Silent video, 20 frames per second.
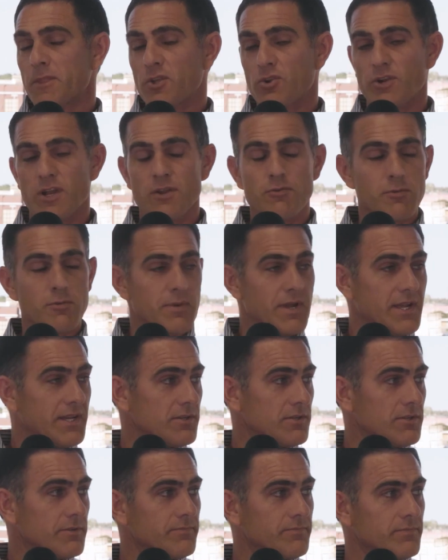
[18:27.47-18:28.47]
Great
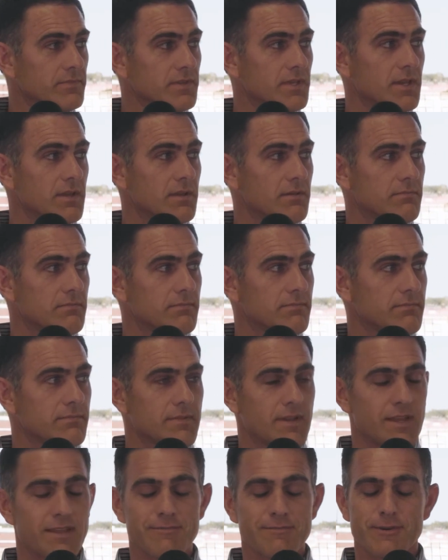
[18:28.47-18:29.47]
reminder. Yeah.
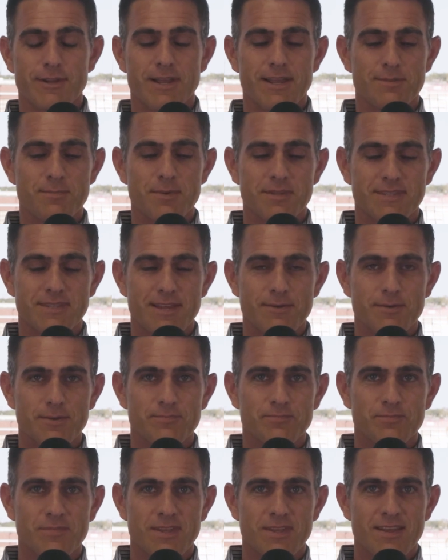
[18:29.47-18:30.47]
I'd forgotten about that one.
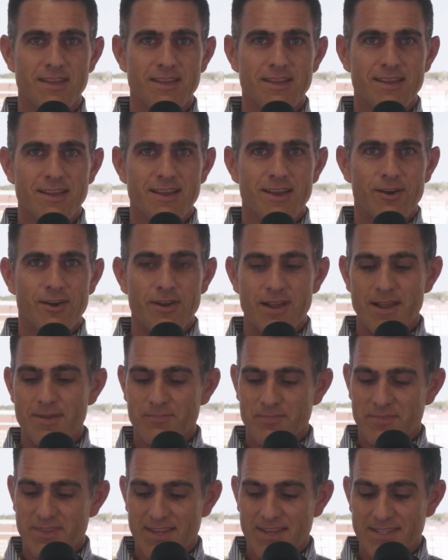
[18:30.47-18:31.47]
All
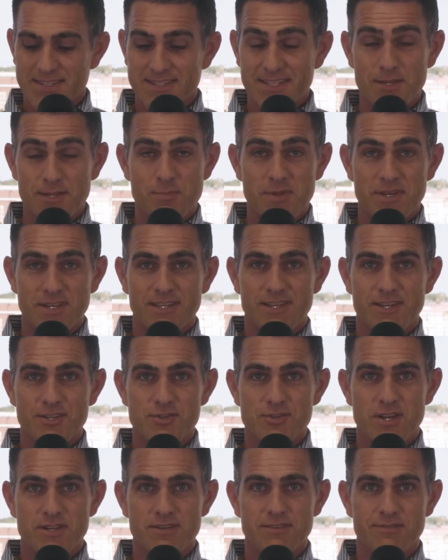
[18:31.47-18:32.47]
right. That is independent
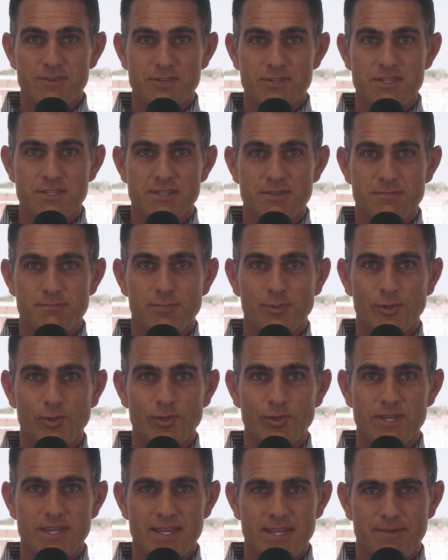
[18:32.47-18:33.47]
contractor versus
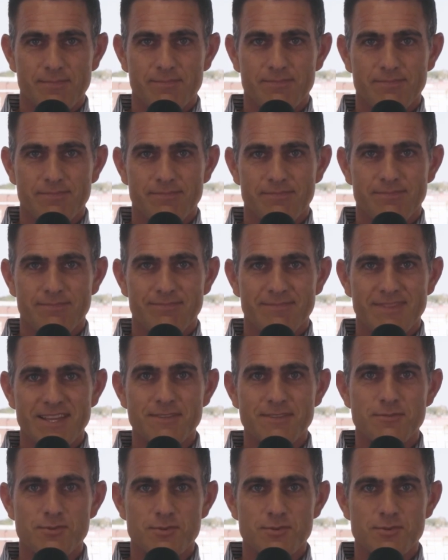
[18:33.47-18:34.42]
employee. Thanks for